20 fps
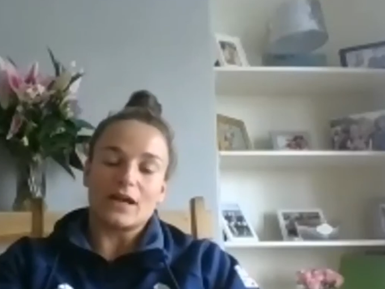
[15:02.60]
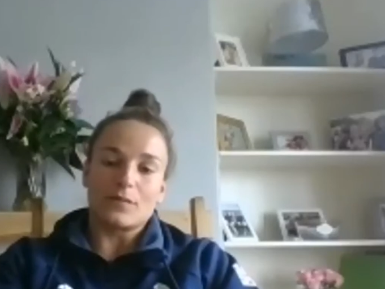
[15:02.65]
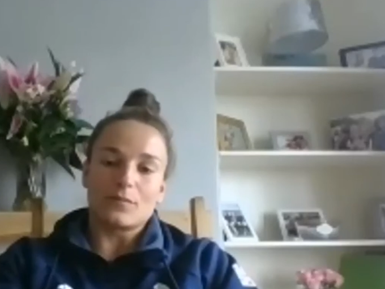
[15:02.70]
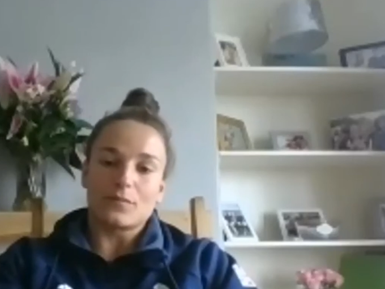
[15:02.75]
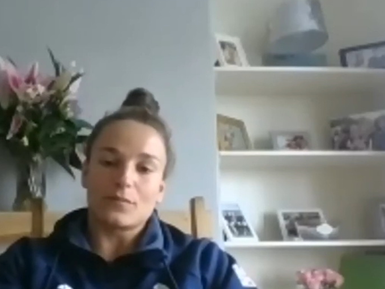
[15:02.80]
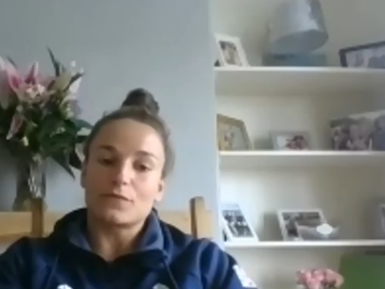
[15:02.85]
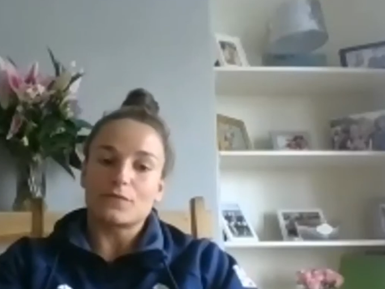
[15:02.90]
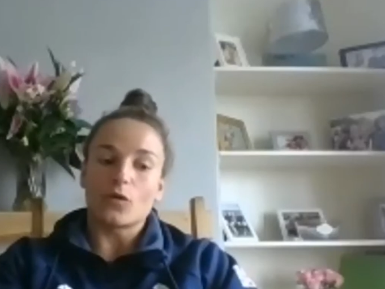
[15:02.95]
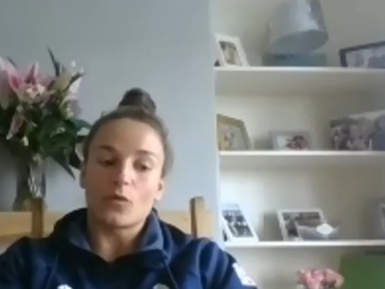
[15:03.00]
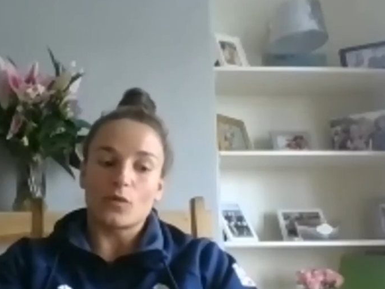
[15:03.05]

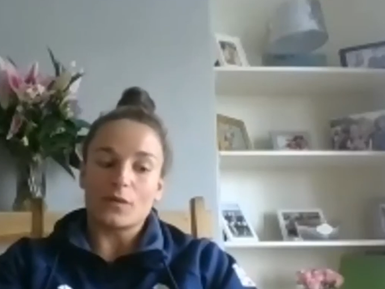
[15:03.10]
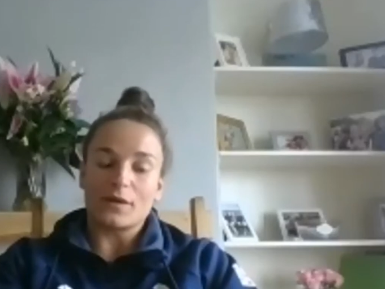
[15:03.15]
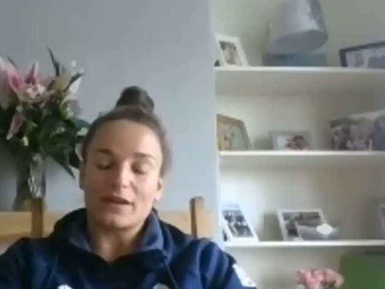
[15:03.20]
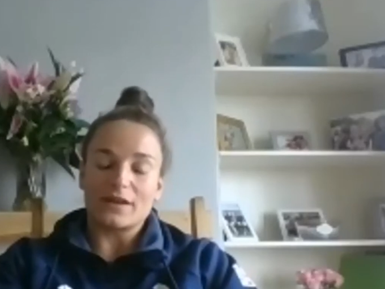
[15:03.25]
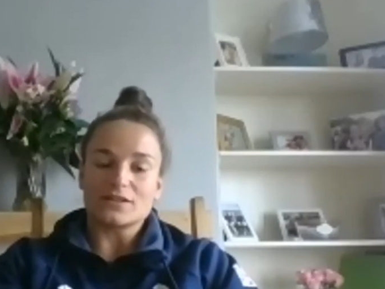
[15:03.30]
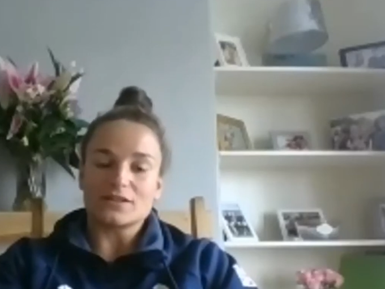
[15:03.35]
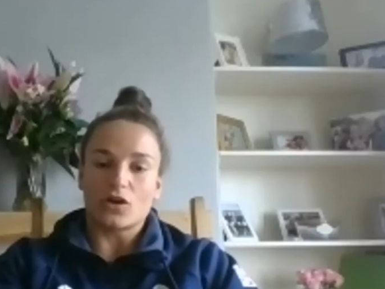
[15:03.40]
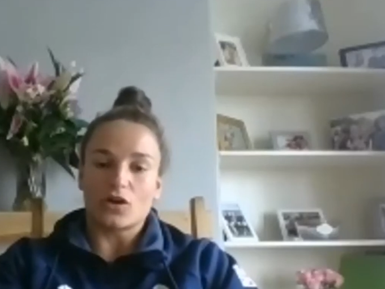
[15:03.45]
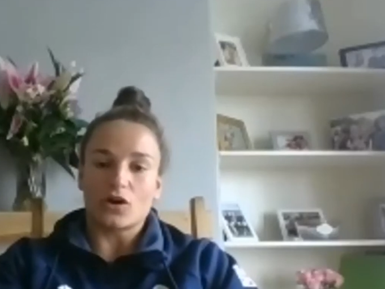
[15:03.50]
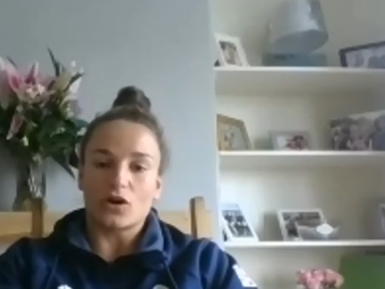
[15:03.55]
before we
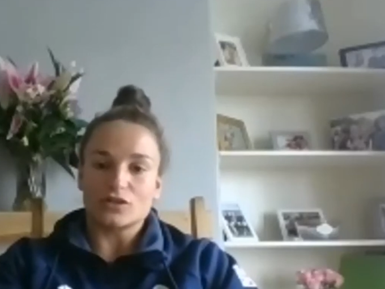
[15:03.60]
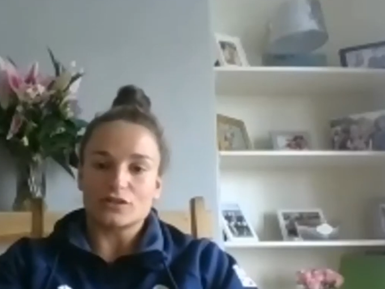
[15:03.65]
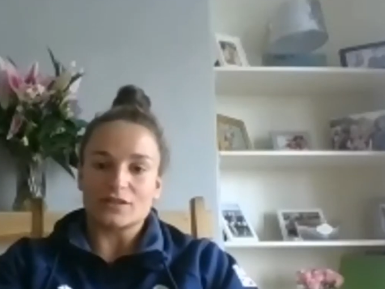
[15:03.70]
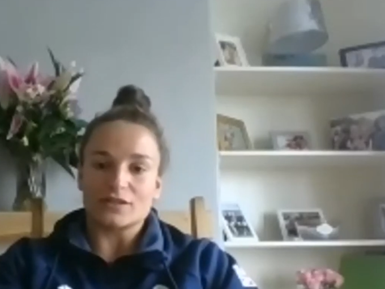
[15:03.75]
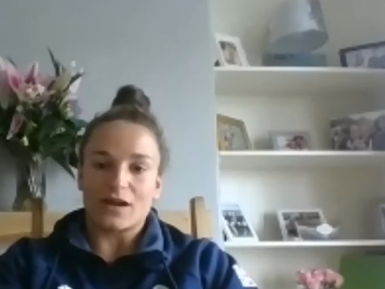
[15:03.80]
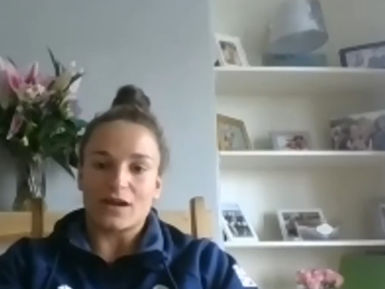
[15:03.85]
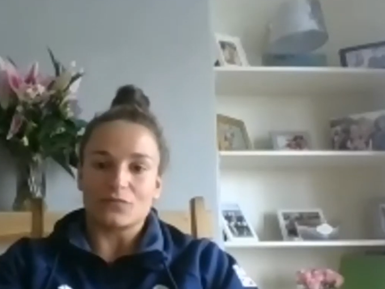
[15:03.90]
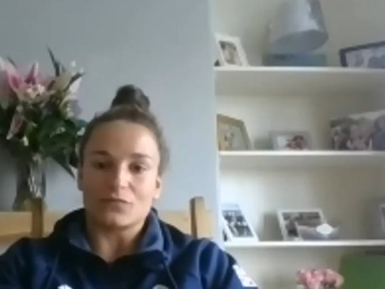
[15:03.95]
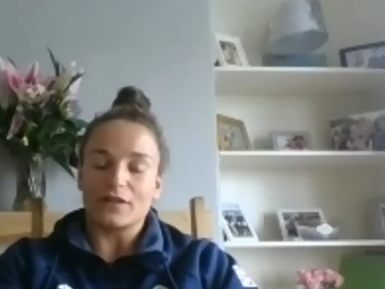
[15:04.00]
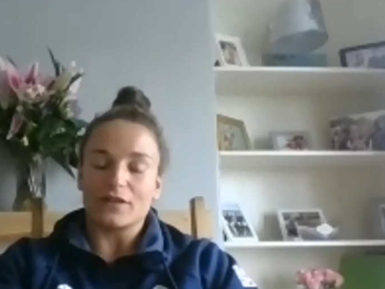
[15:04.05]
went into
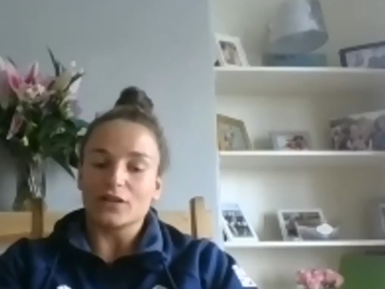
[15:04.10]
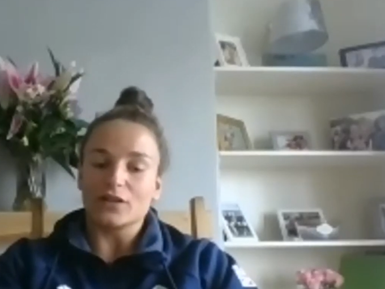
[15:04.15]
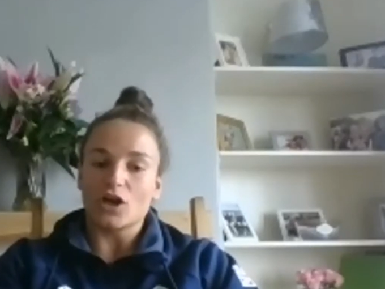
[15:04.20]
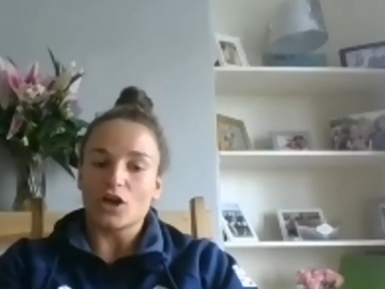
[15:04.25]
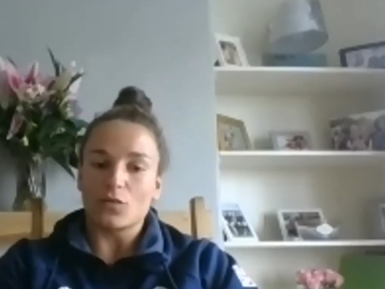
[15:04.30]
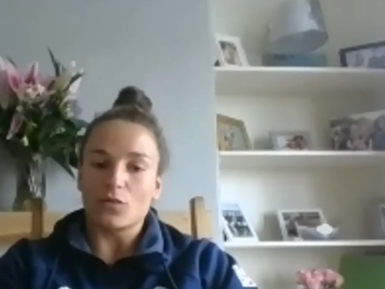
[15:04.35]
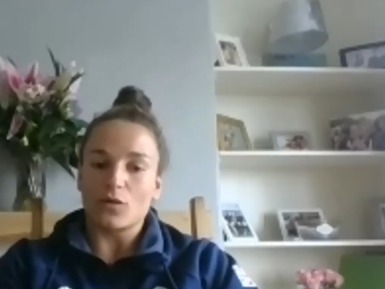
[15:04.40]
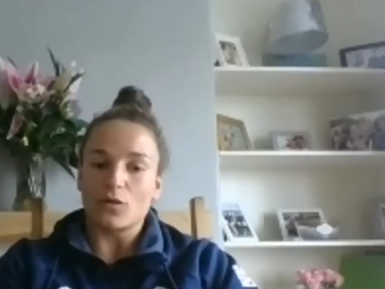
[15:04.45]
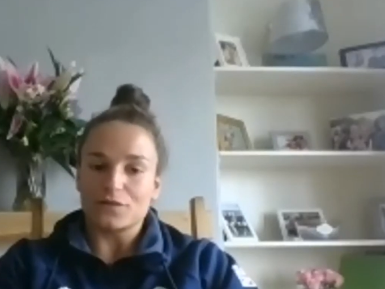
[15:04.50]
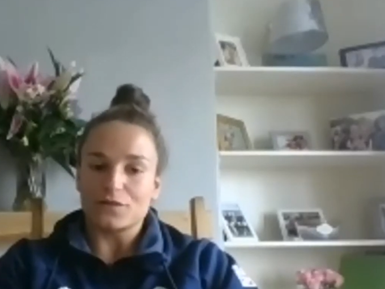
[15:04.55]
lockdown, they'll
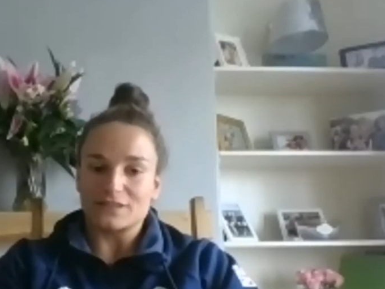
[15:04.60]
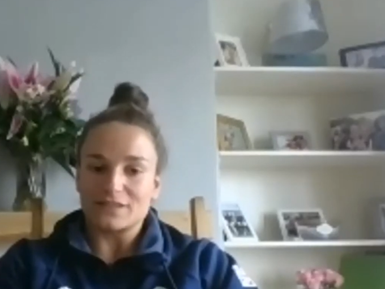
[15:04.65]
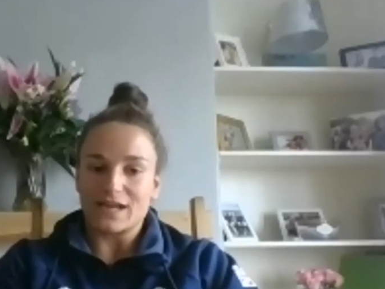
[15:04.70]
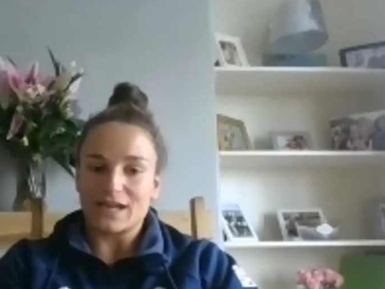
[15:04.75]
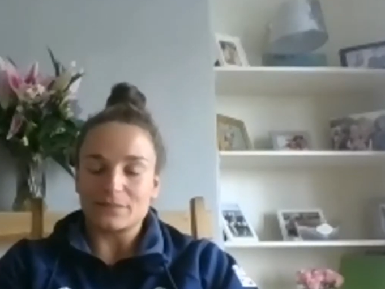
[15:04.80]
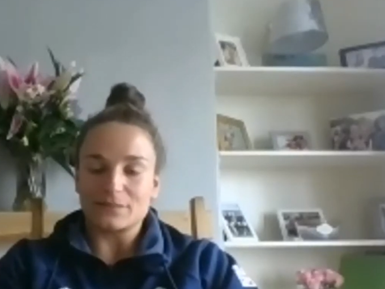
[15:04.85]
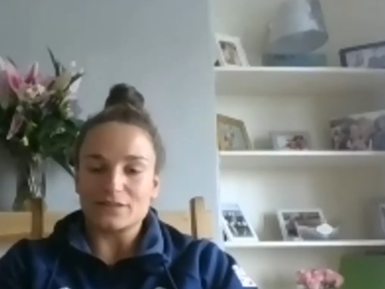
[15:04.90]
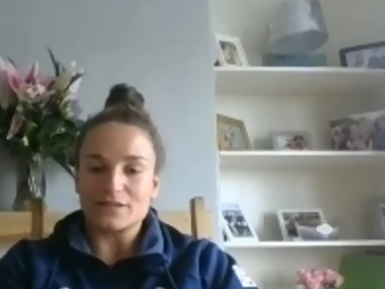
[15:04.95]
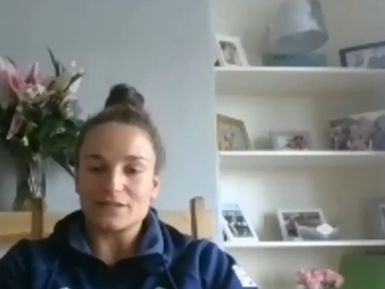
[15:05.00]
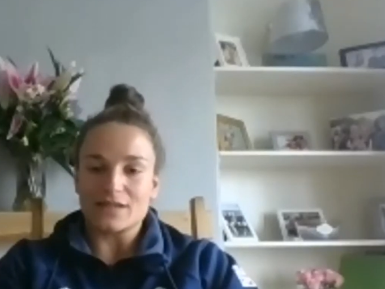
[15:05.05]
go off the
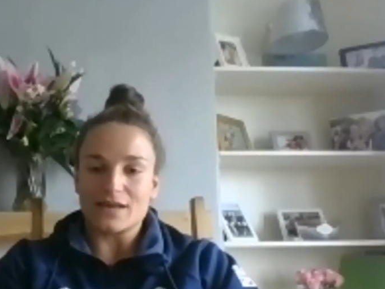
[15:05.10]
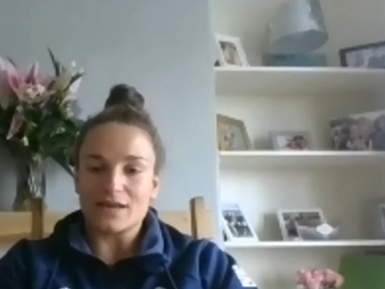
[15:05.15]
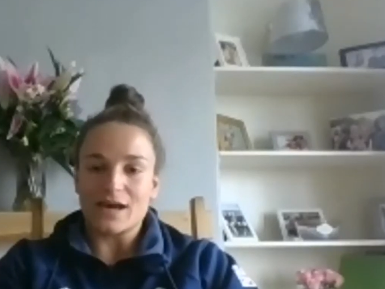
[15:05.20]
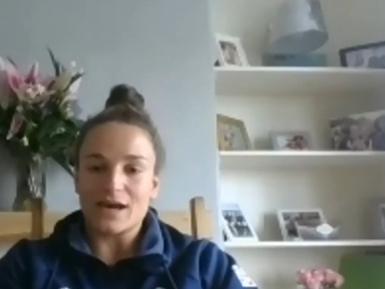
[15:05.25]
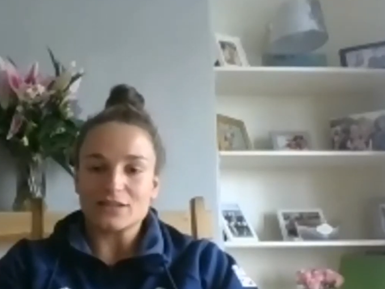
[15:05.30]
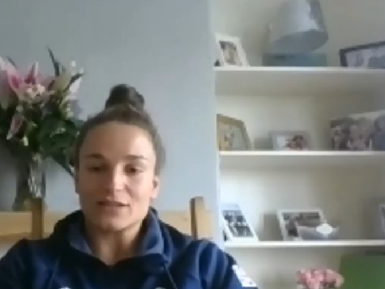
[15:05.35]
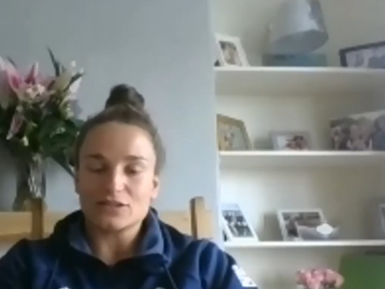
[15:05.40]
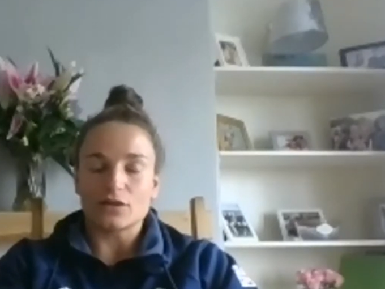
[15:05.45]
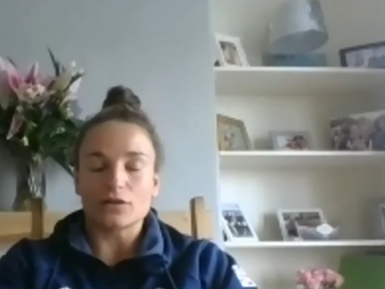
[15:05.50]
timings of that.